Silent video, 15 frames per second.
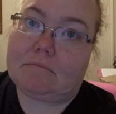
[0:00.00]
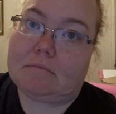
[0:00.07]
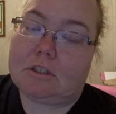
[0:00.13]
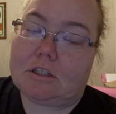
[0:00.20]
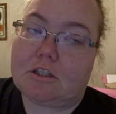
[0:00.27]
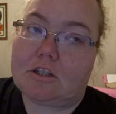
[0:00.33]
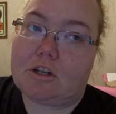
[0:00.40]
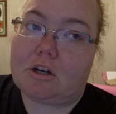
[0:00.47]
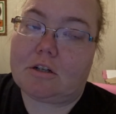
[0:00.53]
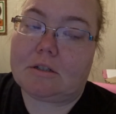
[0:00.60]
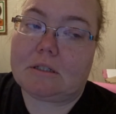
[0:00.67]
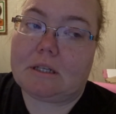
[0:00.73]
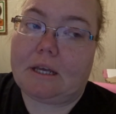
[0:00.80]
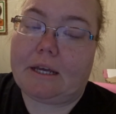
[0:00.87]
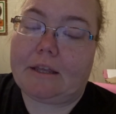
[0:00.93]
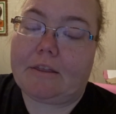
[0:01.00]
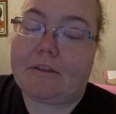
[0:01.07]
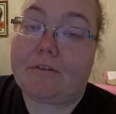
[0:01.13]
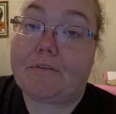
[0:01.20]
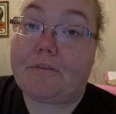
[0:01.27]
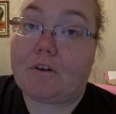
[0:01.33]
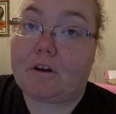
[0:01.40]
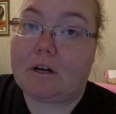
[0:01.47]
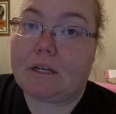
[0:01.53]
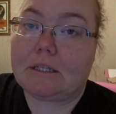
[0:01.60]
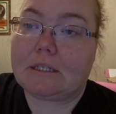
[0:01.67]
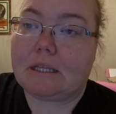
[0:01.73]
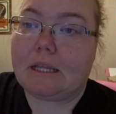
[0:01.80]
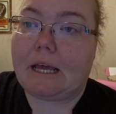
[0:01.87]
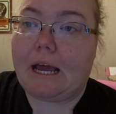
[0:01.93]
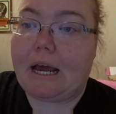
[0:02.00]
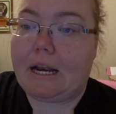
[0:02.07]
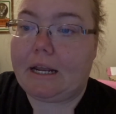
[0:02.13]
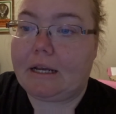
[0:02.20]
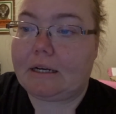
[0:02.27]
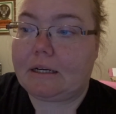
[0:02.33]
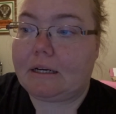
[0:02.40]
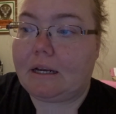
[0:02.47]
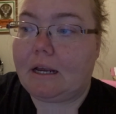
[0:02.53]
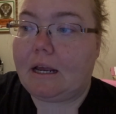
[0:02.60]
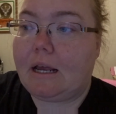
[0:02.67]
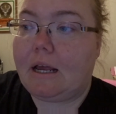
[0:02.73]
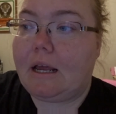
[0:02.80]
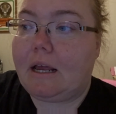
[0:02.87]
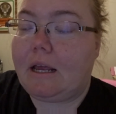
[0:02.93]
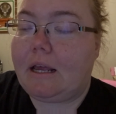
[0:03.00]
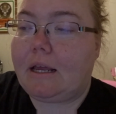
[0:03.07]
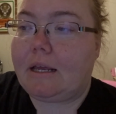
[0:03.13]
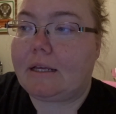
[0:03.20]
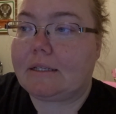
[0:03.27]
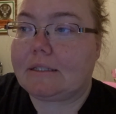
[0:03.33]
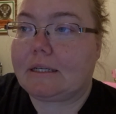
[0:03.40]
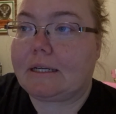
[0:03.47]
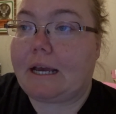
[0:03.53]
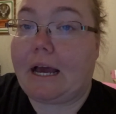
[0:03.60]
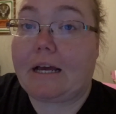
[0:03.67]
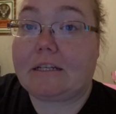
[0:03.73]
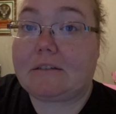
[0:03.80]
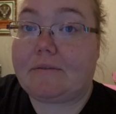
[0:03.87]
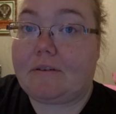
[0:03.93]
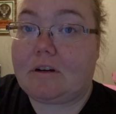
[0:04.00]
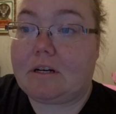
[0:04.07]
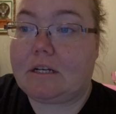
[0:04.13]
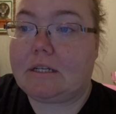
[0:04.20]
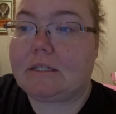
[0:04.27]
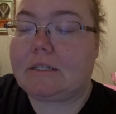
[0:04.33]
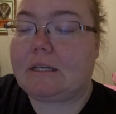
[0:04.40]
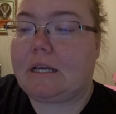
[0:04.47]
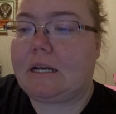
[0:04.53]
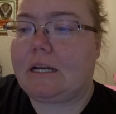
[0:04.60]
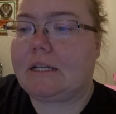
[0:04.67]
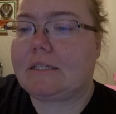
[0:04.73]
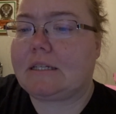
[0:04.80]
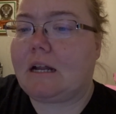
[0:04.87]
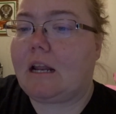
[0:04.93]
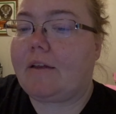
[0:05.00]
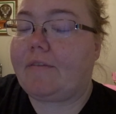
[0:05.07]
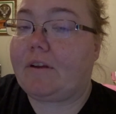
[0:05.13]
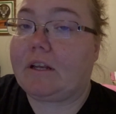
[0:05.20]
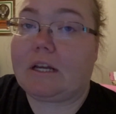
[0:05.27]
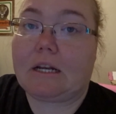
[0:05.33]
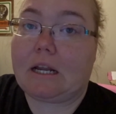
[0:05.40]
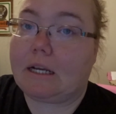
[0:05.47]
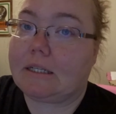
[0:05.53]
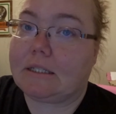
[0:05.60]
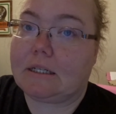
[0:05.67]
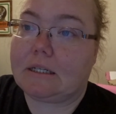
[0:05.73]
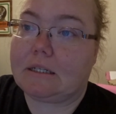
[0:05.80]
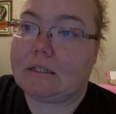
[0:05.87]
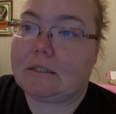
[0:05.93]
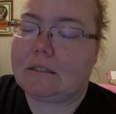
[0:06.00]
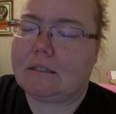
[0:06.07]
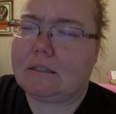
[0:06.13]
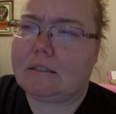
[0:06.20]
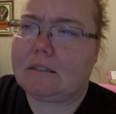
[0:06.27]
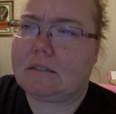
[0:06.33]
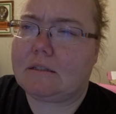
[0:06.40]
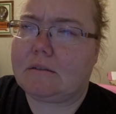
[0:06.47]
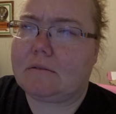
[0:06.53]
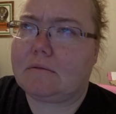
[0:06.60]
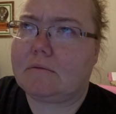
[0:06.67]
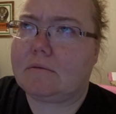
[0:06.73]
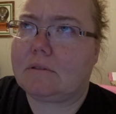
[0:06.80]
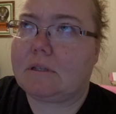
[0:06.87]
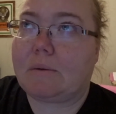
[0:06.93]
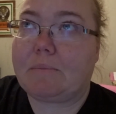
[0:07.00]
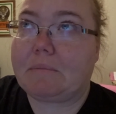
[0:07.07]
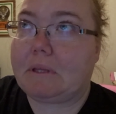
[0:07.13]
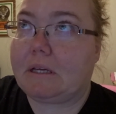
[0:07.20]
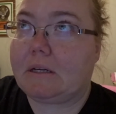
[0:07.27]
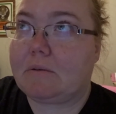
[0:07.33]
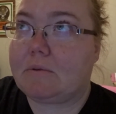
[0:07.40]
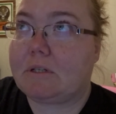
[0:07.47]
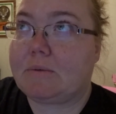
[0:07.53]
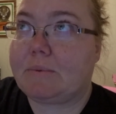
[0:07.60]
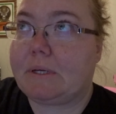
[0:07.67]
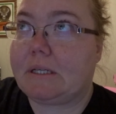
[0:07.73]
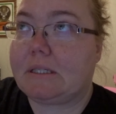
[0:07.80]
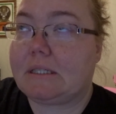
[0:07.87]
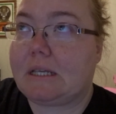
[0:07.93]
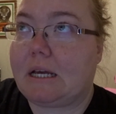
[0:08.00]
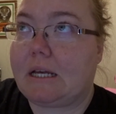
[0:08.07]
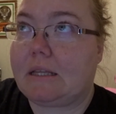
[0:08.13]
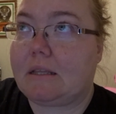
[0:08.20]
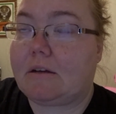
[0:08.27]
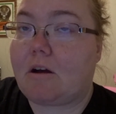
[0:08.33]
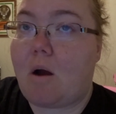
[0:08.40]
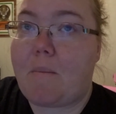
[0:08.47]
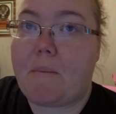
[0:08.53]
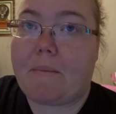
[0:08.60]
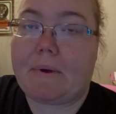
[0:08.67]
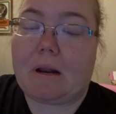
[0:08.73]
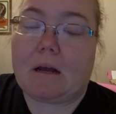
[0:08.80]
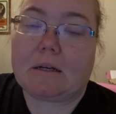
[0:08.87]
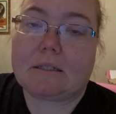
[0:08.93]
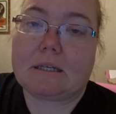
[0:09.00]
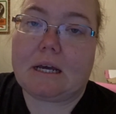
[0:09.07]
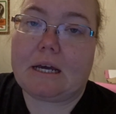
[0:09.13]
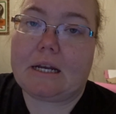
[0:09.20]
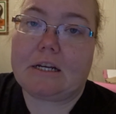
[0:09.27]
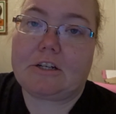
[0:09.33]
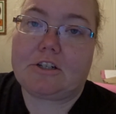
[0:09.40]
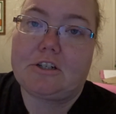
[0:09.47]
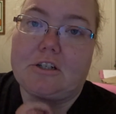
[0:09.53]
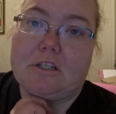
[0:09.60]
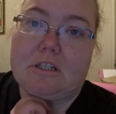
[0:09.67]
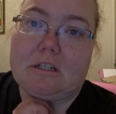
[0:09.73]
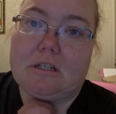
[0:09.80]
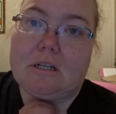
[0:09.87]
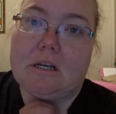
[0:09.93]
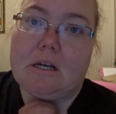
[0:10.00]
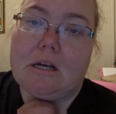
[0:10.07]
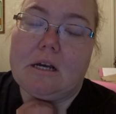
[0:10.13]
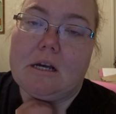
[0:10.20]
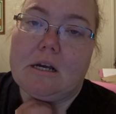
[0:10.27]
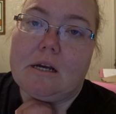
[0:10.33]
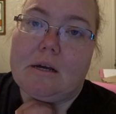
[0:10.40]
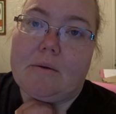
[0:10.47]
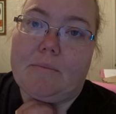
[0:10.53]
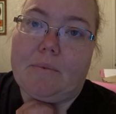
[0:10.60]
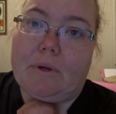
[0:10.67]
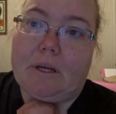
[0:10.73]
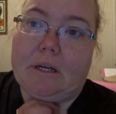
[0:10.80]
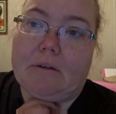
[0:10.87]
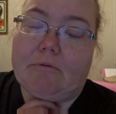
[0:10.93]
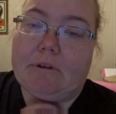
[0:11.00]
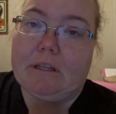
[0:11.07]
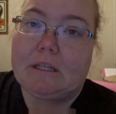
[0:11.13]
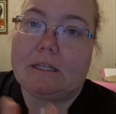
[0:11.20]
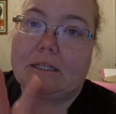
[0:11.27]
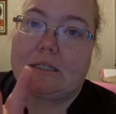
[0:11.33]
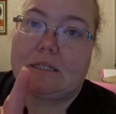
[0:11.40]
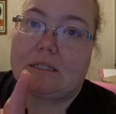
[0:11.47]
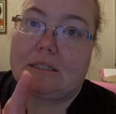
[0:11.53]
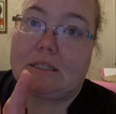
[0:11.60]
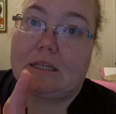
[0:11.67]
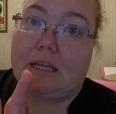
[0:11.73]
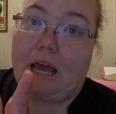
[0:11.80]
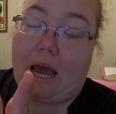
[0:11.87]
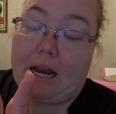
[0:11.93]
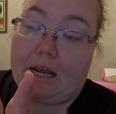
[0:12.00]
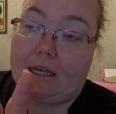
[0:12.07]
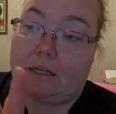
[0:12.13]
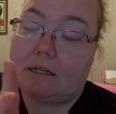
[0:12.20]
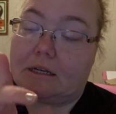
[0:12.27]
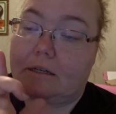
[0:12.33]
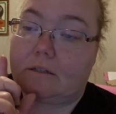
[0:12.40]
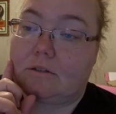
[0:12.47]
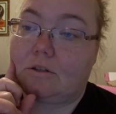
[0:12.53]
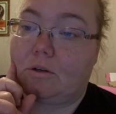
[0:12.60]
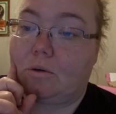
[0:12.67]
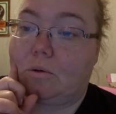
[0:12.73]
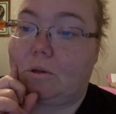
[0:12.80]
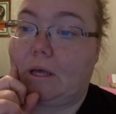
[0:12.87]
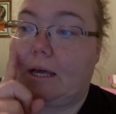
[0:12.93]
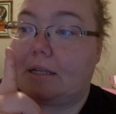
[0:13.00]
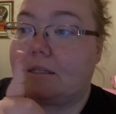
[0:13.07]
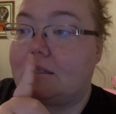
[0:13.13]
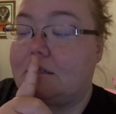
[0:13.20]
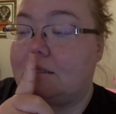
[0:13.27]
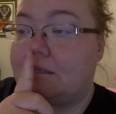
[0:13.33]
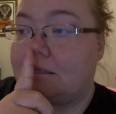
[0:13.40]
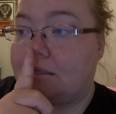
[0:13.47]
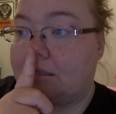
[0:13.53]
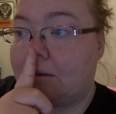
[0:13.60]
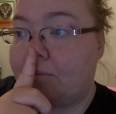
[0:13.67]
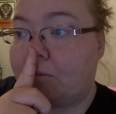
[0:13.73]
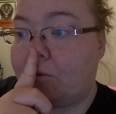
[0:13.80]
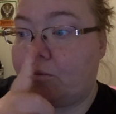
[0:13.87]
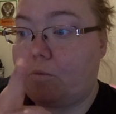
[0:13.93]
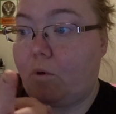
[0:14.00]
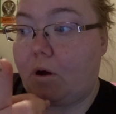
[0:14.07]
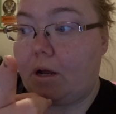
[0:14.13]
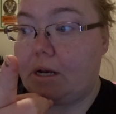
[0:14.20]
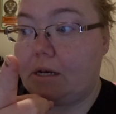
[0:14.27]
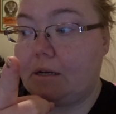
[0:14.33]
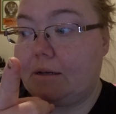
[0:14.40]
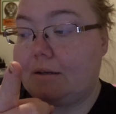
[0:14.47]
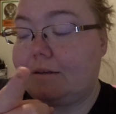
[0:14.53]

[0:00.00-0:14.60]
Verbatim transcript: concerns, like the furnace in the attic is a gas furnace, and it's not even connected to something, which means that the carbon monoxide is just being released into the attic, so that's number one.